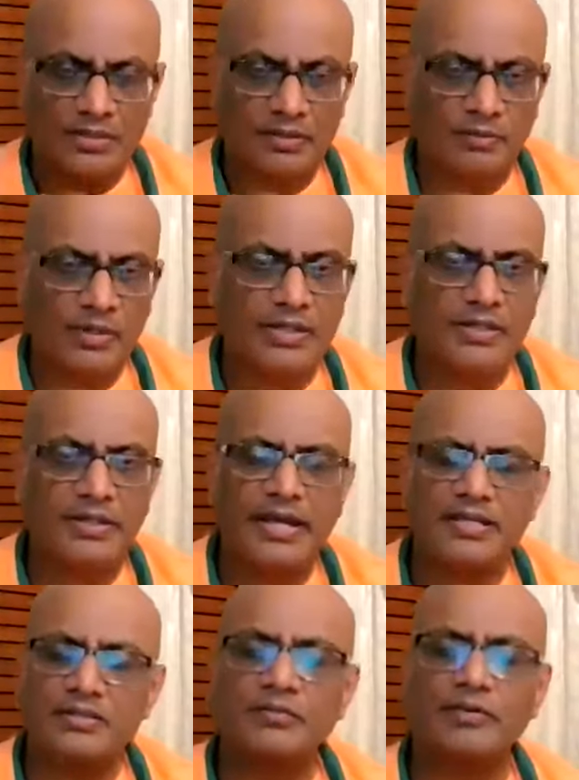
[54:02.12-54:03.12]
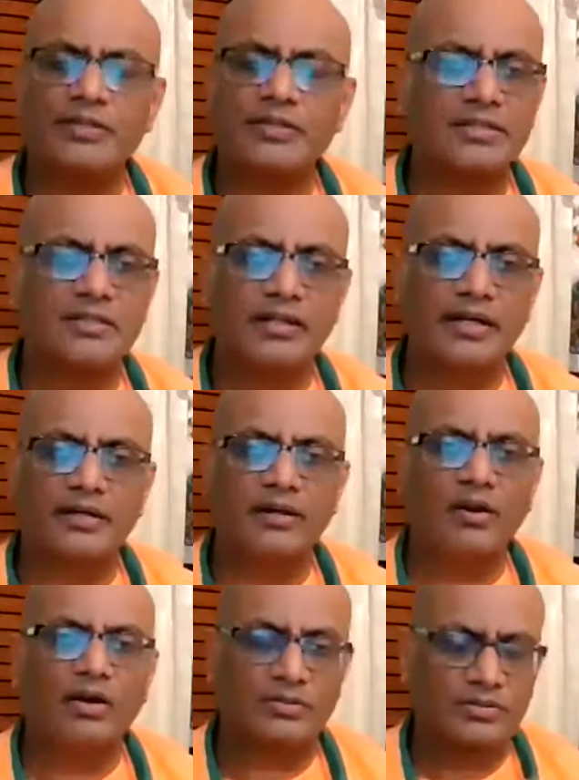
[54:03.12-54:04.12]
wilderness. You will just get
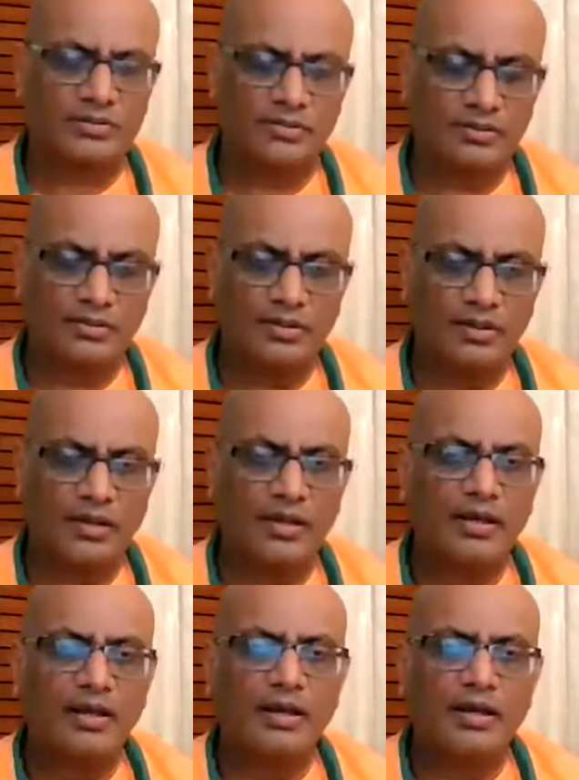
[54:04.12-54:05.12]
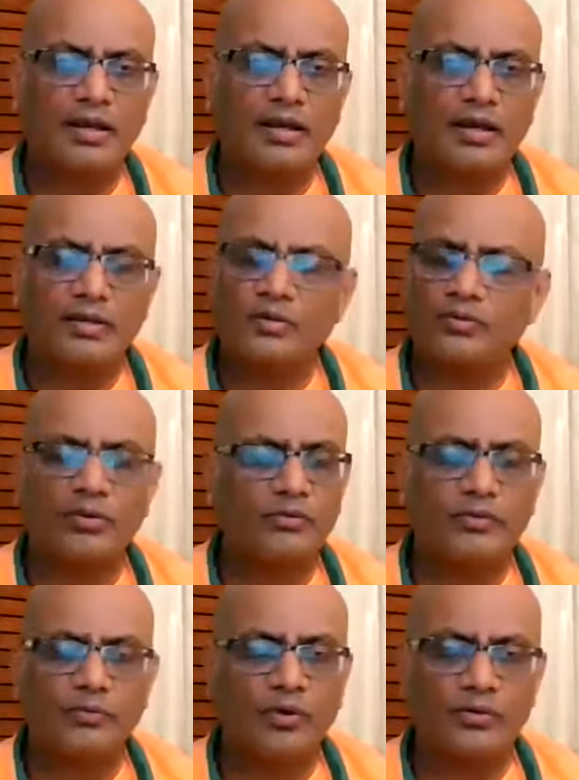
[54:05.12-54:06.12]
lost. You
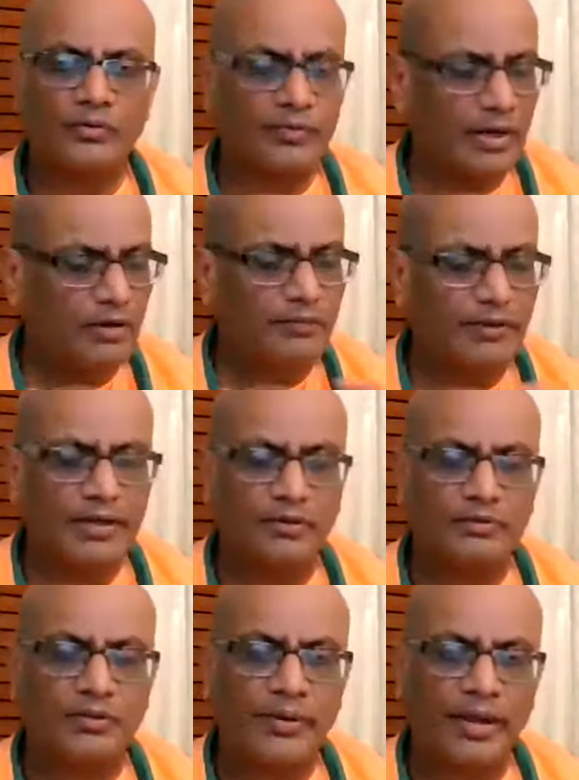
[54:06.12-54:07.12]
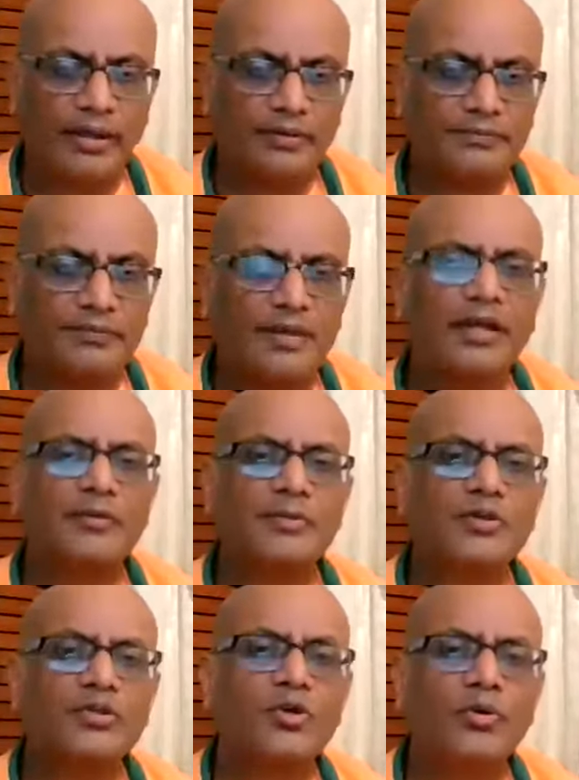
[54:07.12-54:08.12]
cannot find out the way. Let
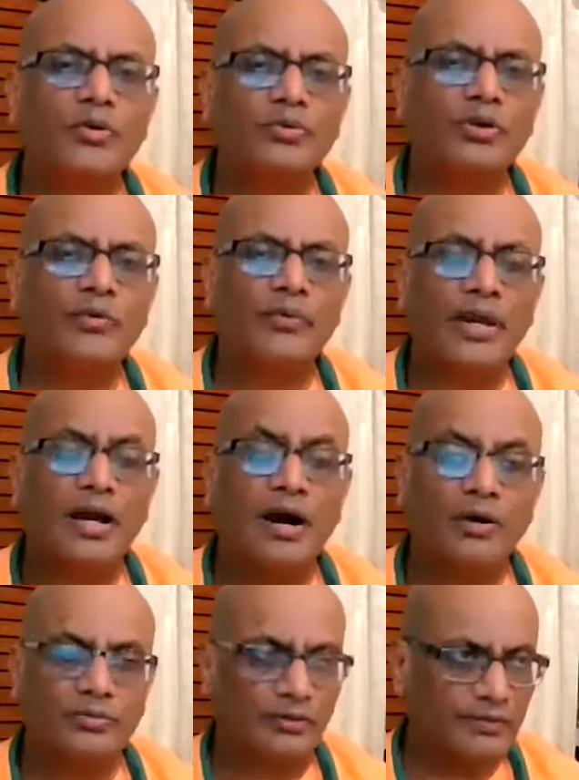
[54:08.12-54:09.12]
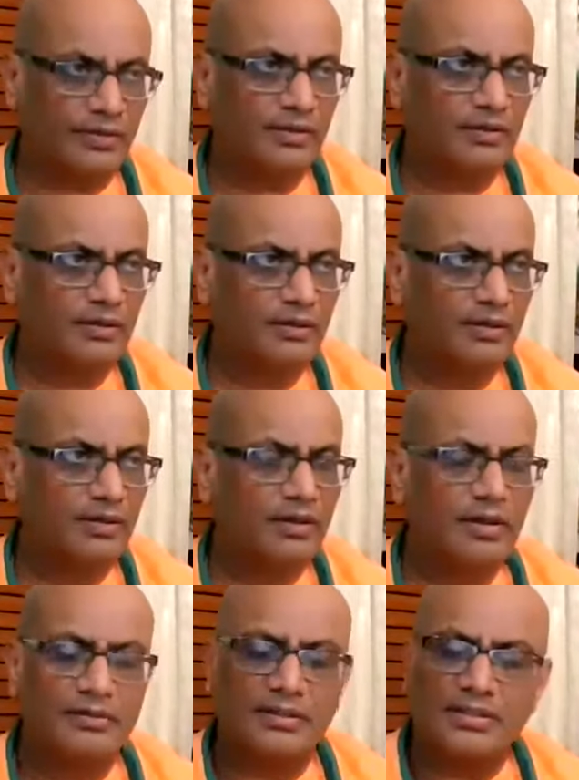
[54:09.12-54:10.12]
me show you the way out of it.
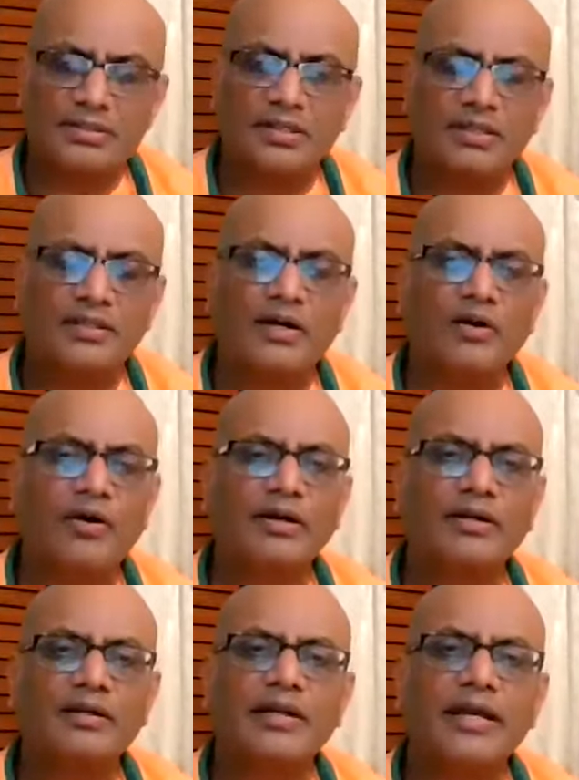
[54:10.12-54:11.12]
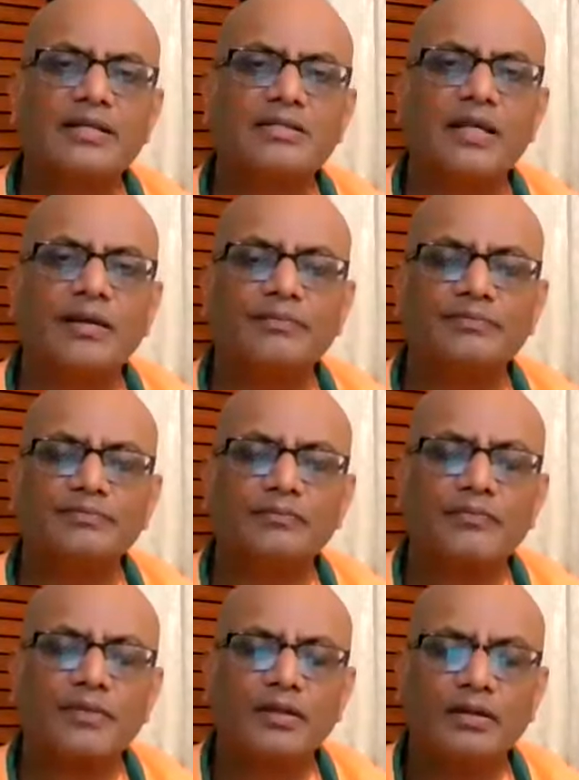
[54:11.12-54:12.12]
So this third dacoit takes him
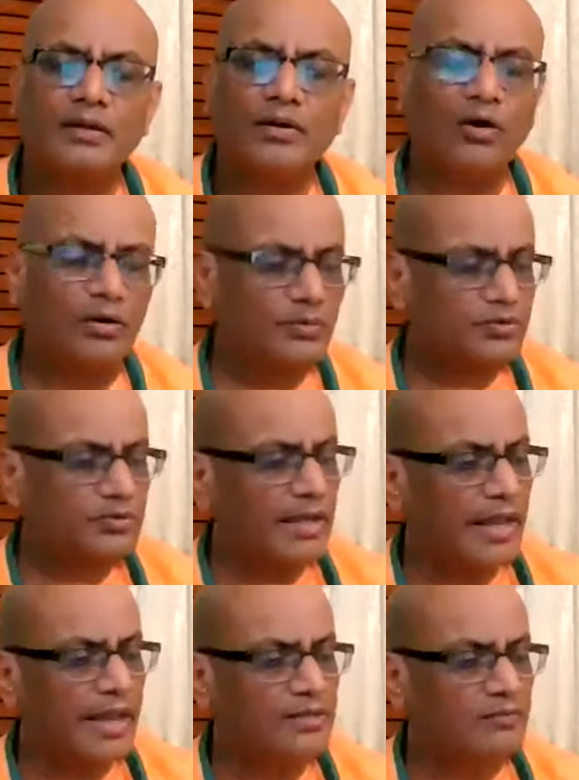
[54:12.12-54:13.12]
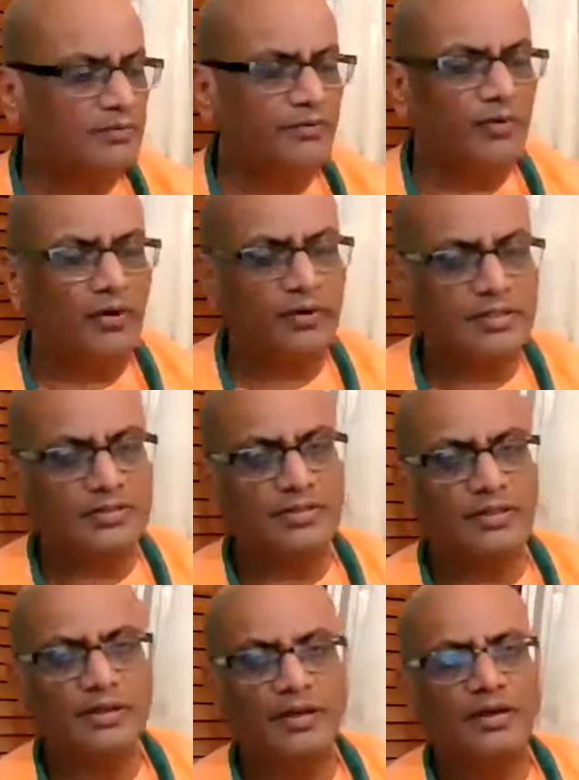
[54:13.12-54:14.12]
almost to the edge of the forest,
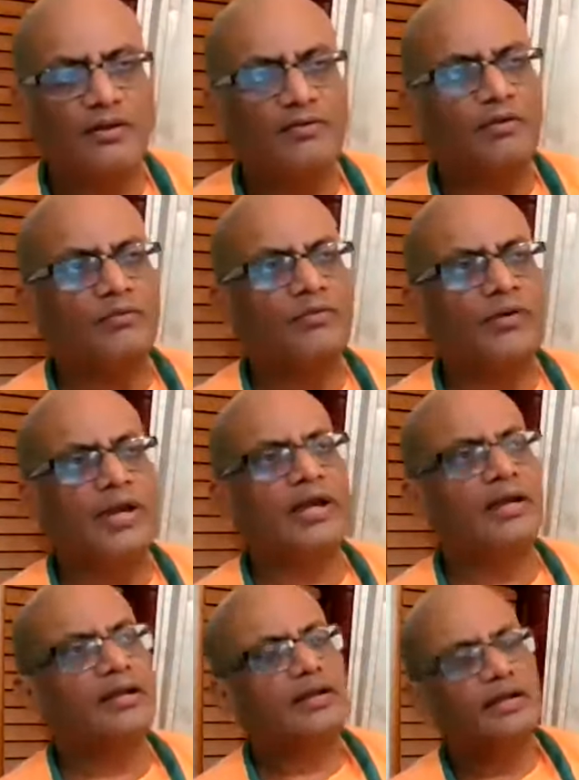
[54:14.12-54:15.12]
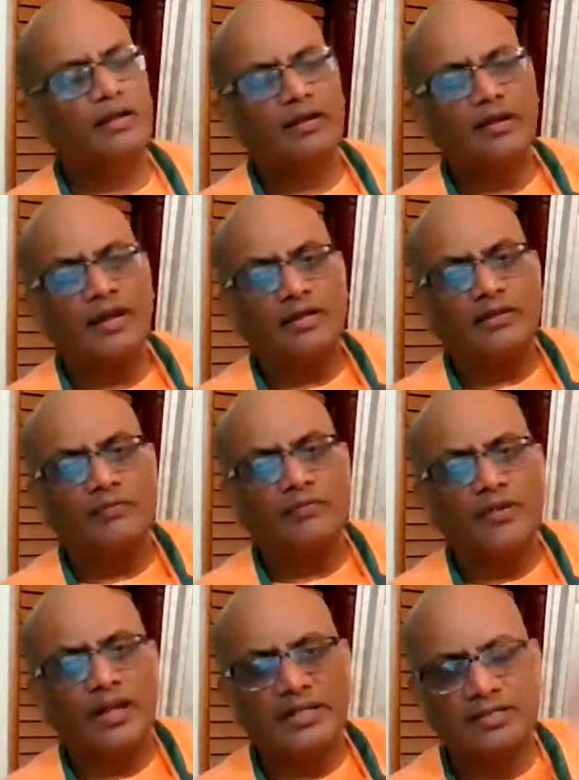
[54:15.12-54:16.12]
from where the
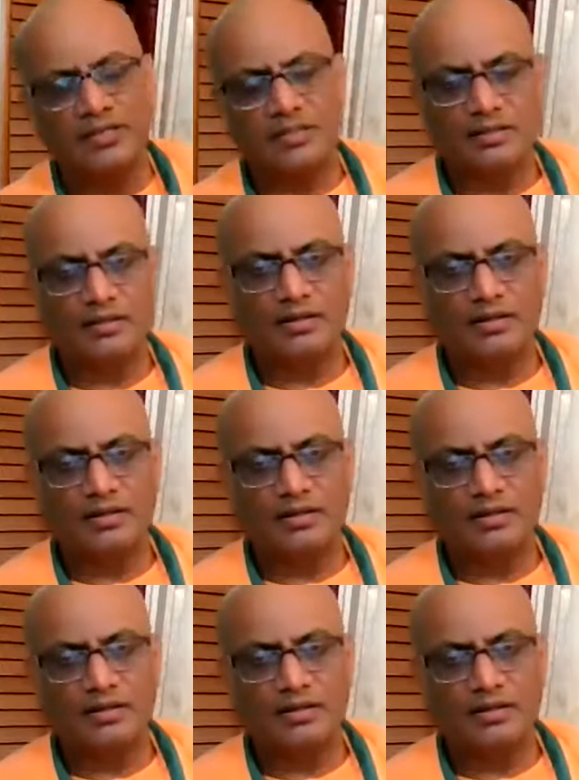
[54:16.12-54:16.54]
village